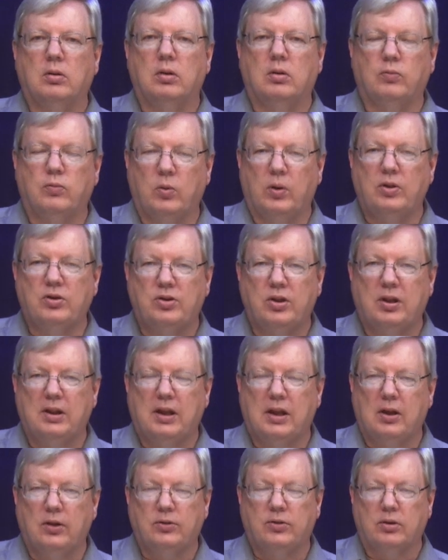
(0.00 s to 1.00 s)
of one city
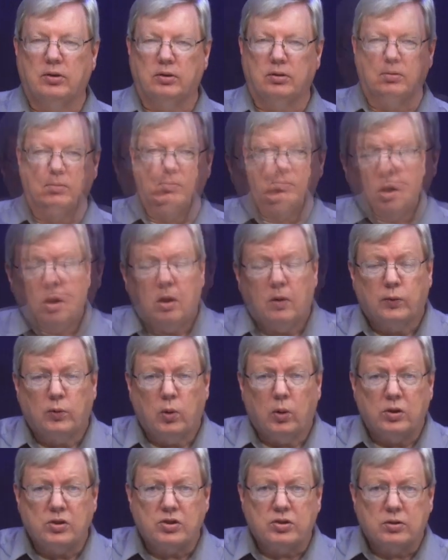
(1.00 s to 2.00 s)
councilor.
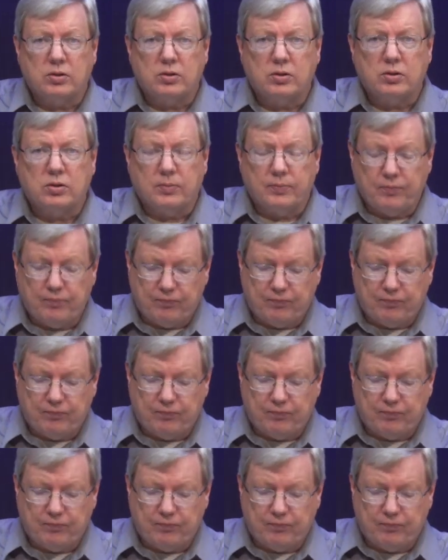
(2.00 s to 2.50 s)
Of course,